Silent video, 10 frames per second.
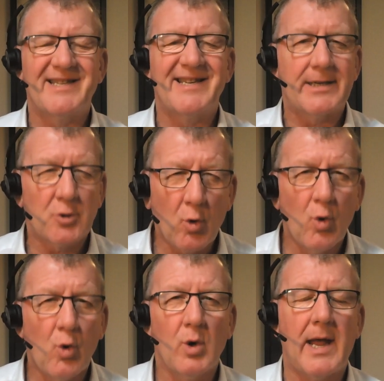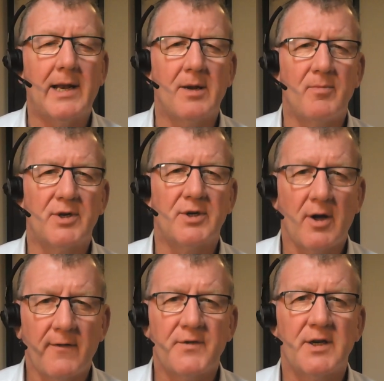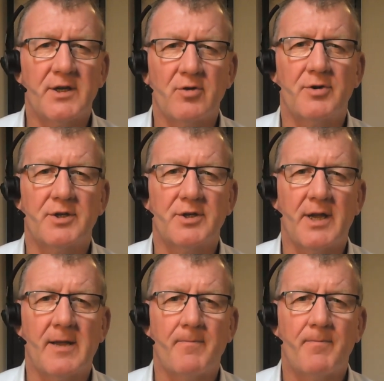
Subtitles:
and that's all element of dishonesty,